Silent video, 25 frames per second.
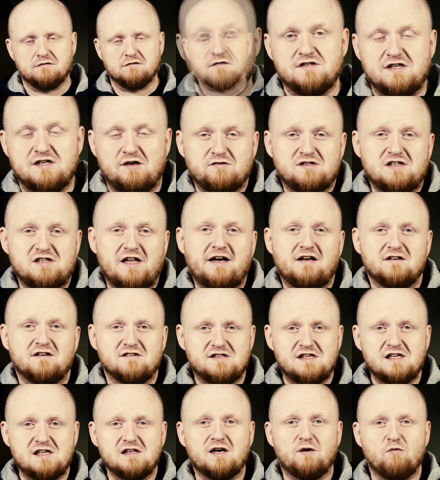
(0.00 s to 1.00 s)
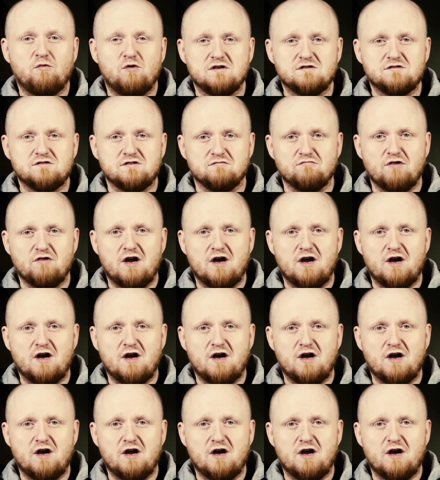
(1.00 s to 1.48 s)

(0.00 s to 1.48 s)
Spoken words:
Sounds like a silly question,